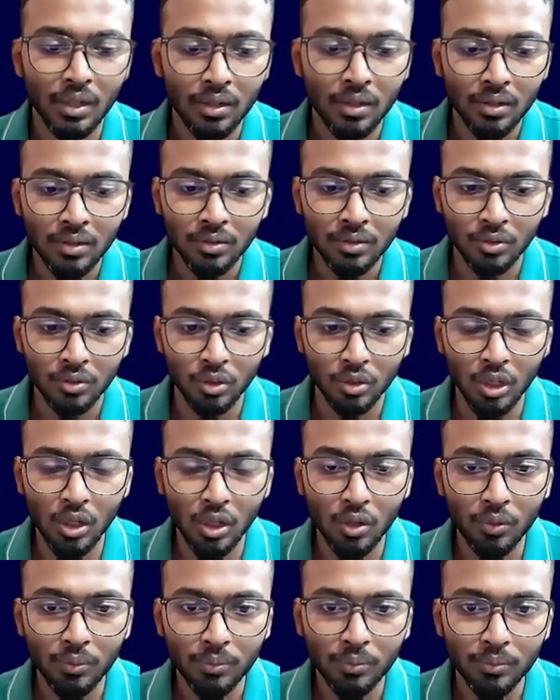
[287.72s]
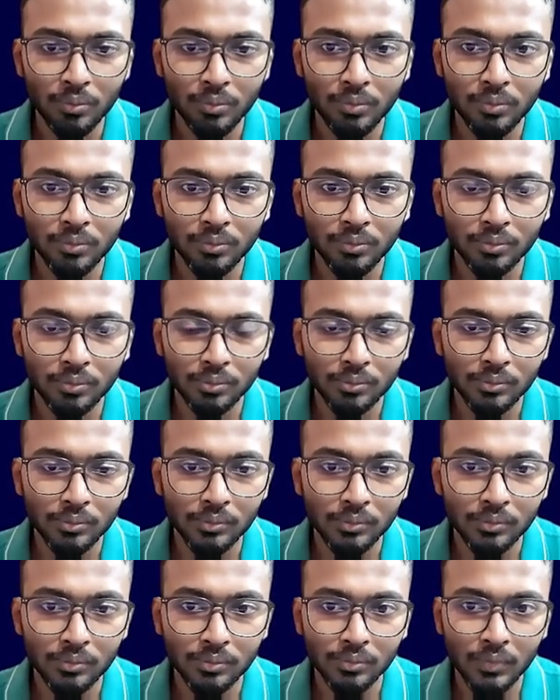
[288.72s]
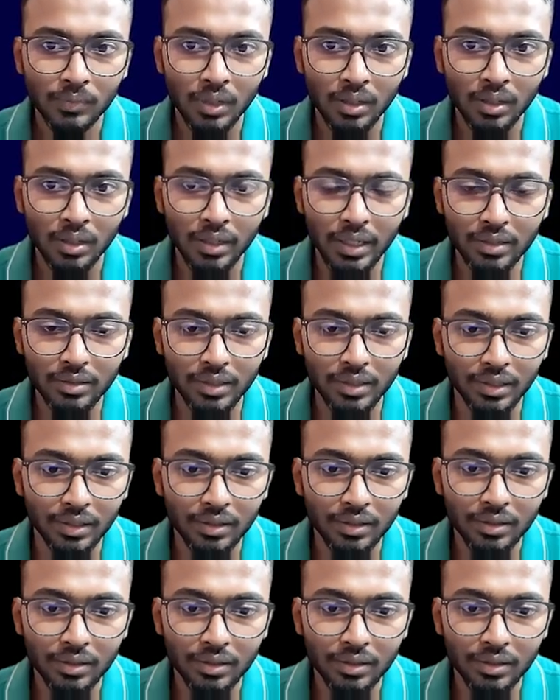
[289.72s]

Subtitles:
So now let's say